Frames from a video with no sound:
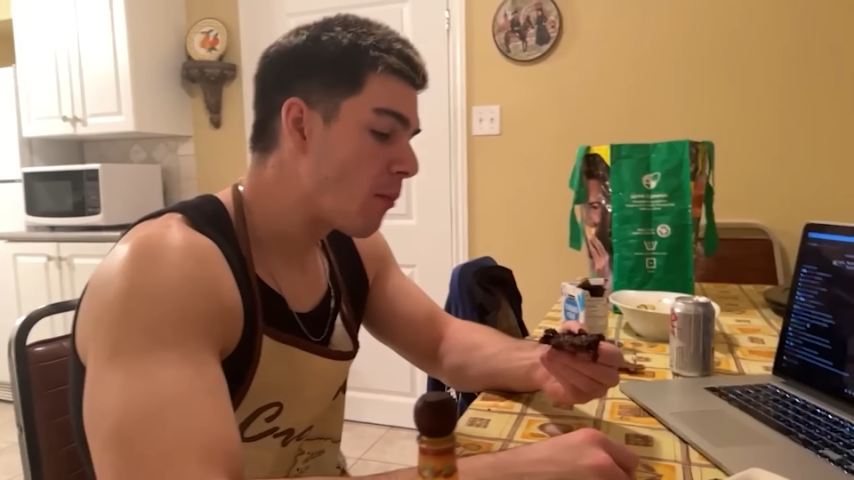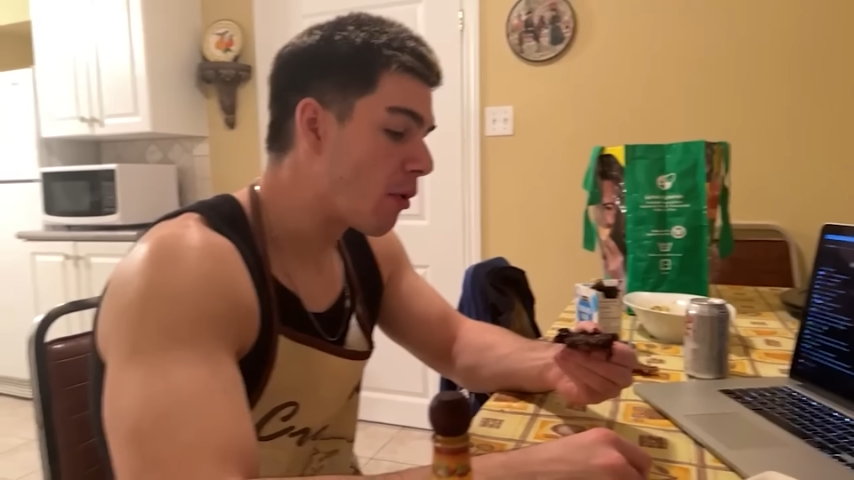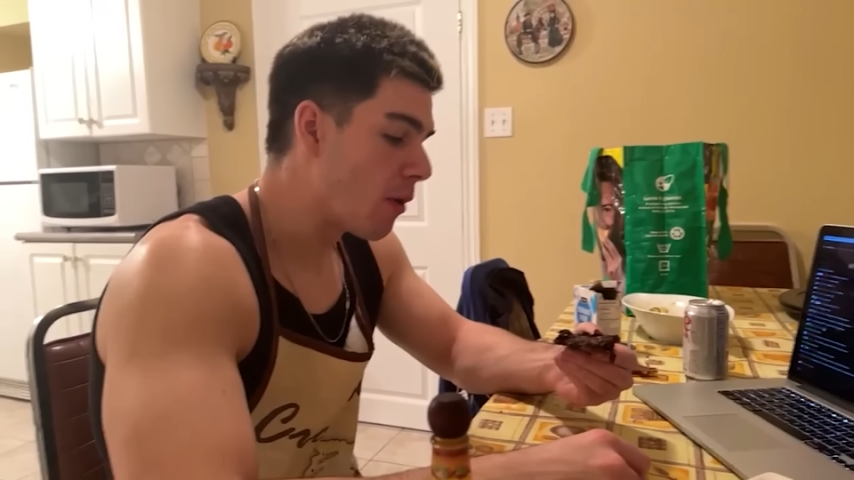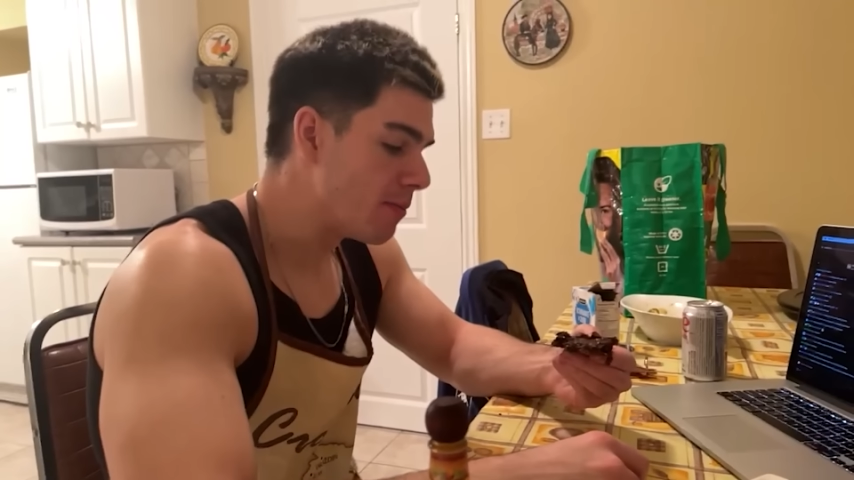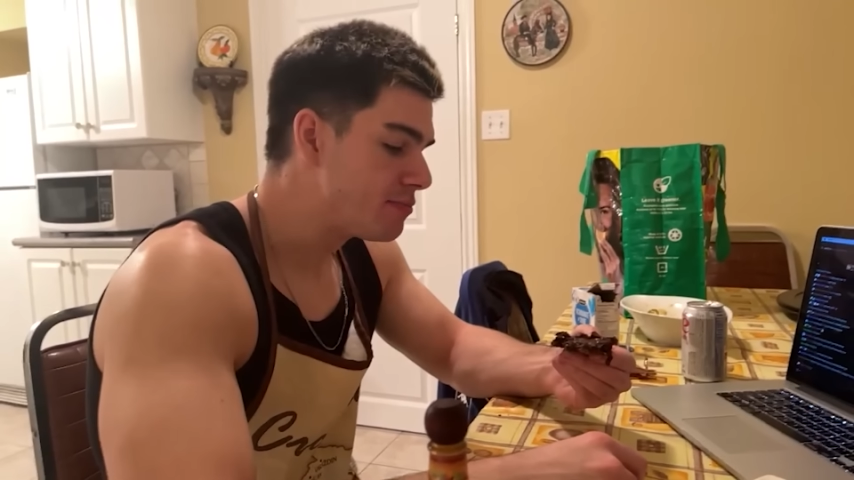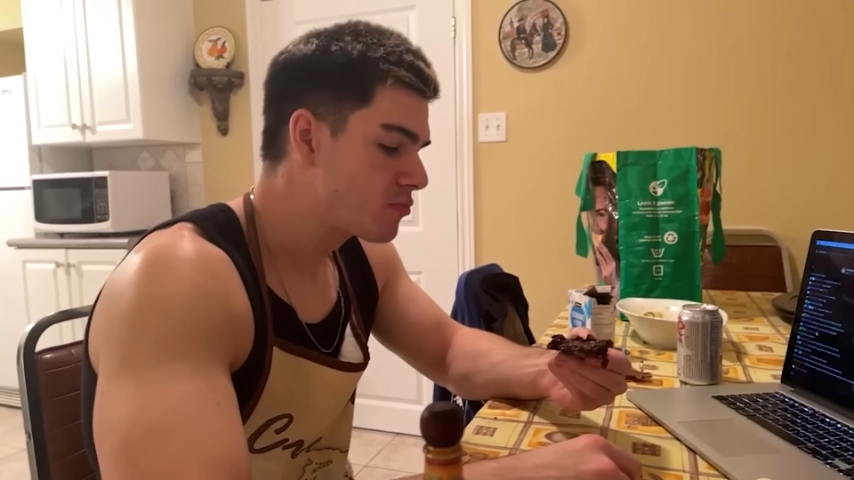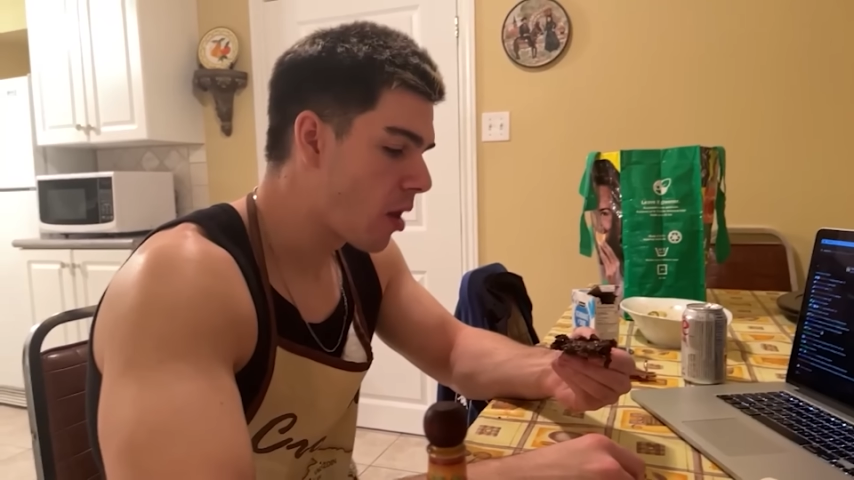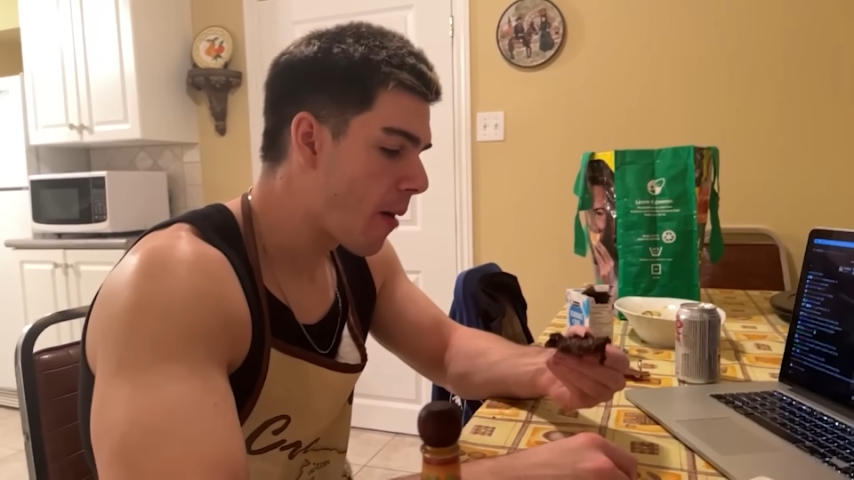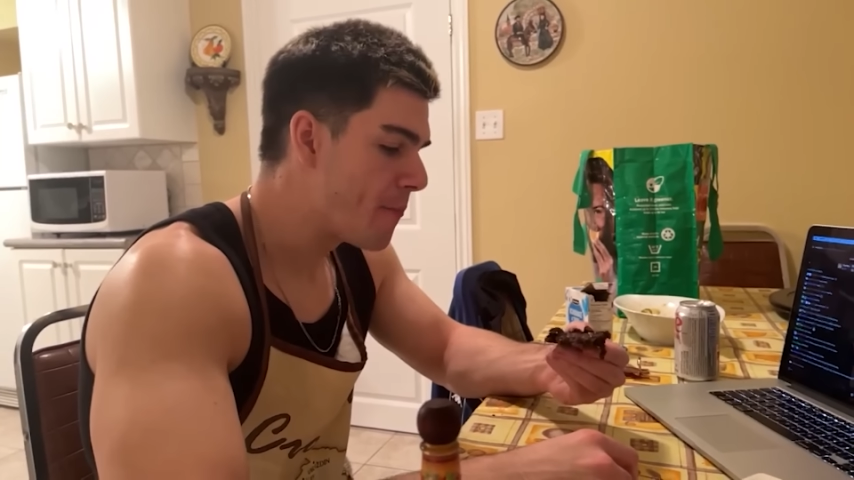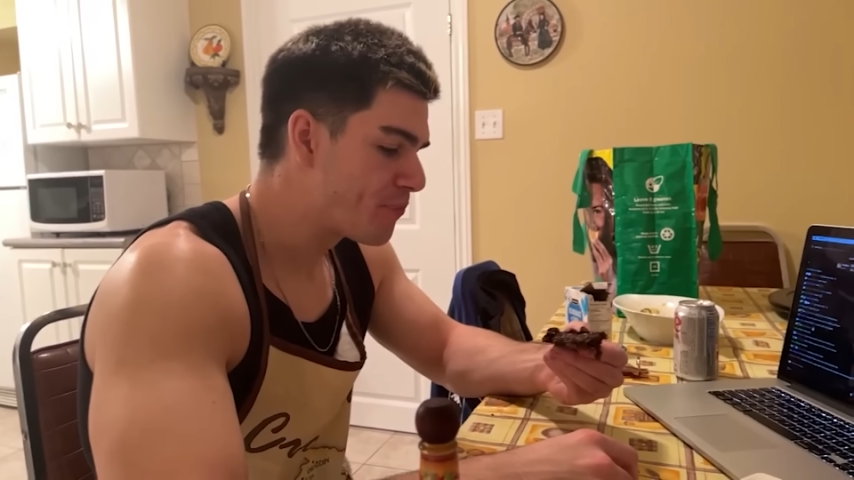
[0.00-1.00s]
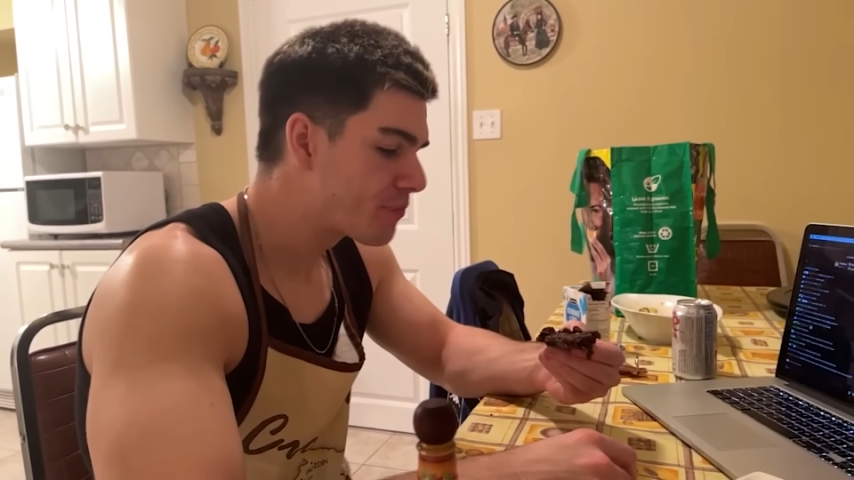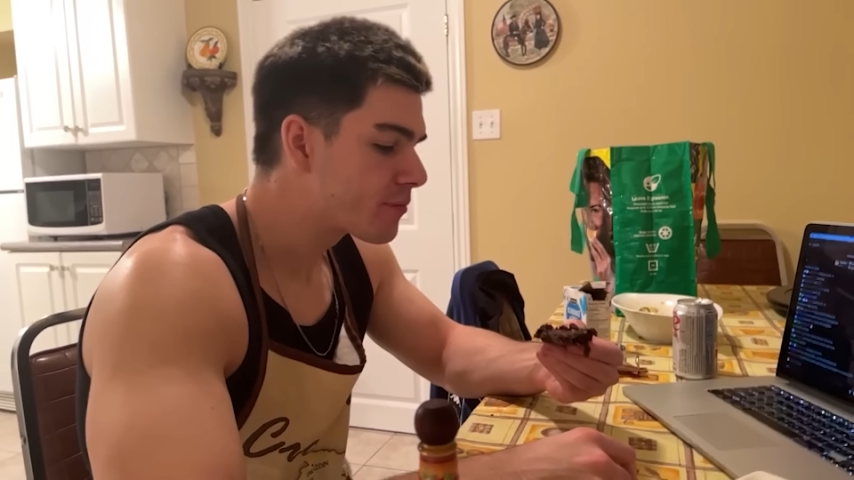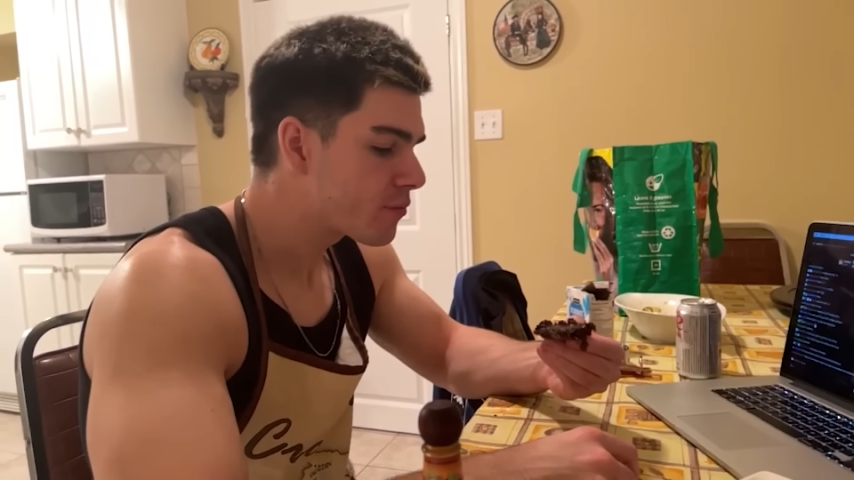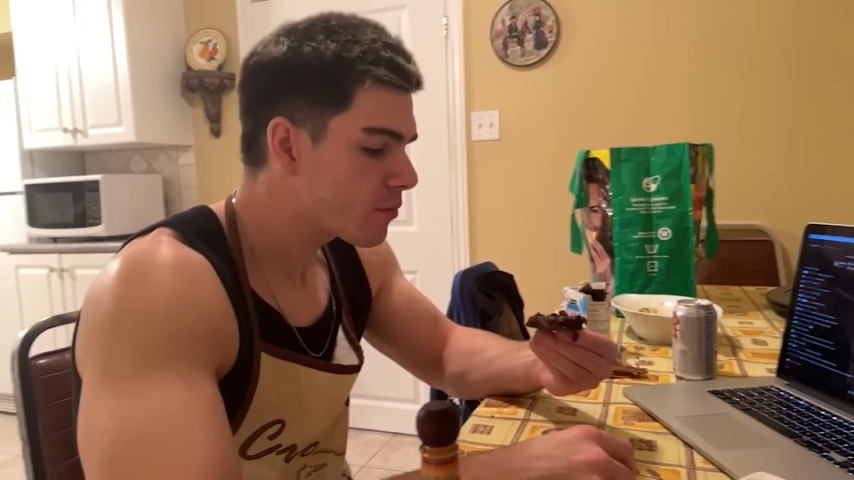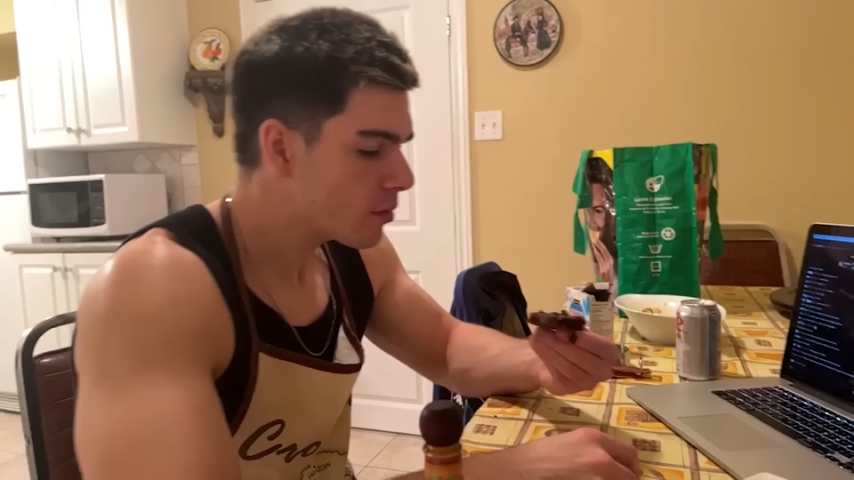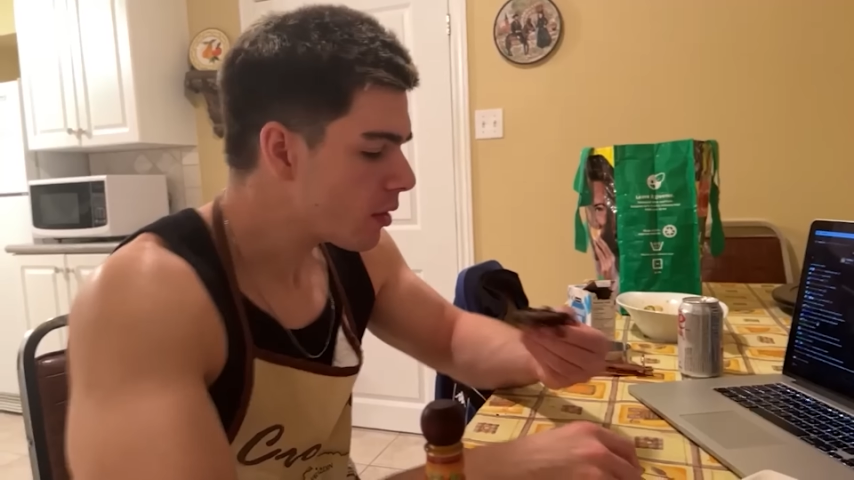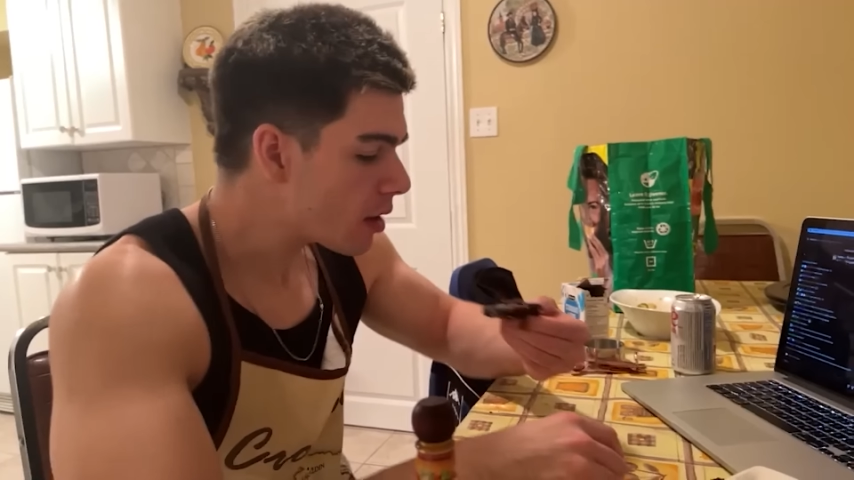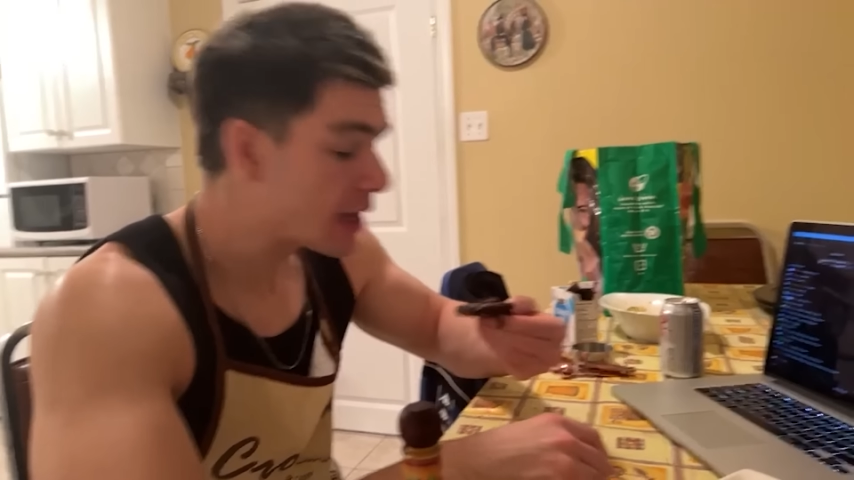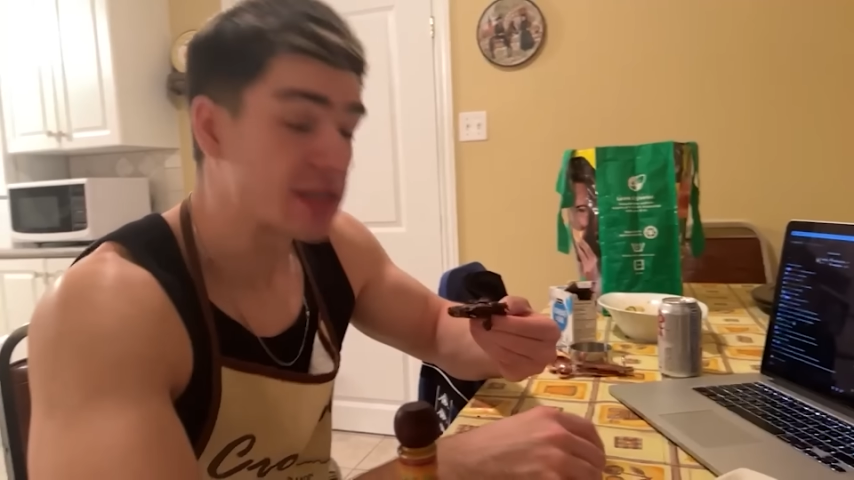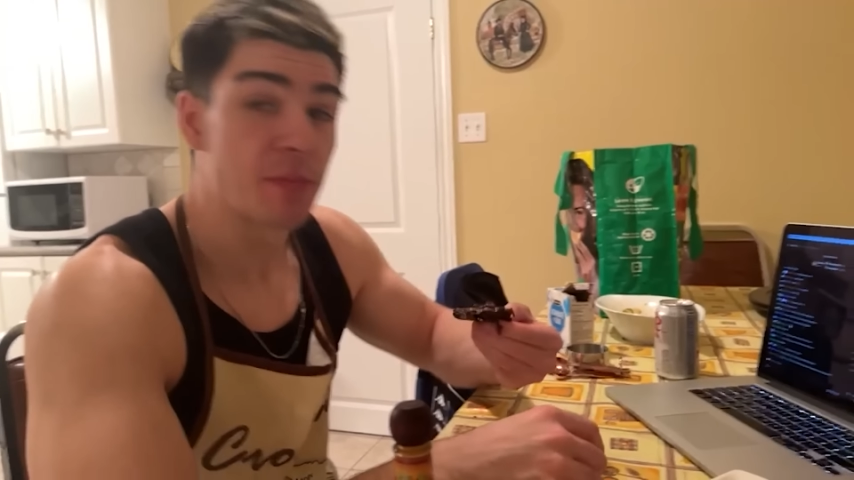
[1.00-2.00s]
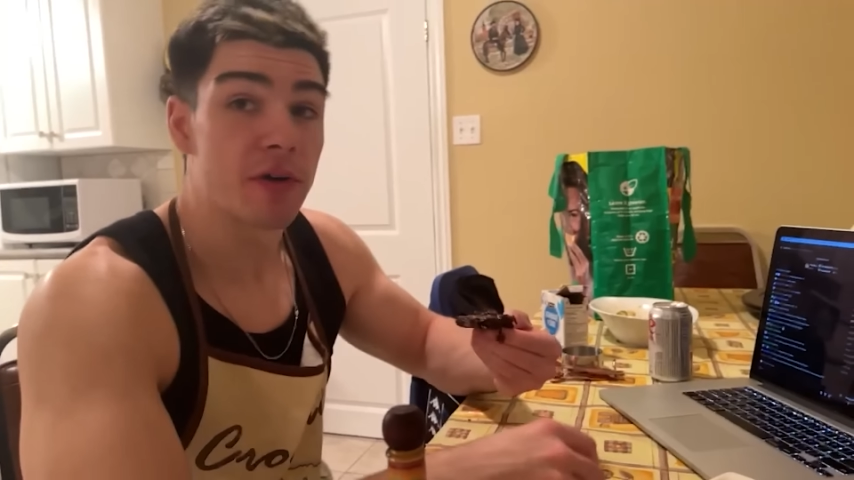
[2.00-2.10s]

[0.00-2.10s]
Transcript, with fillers: Bro, that's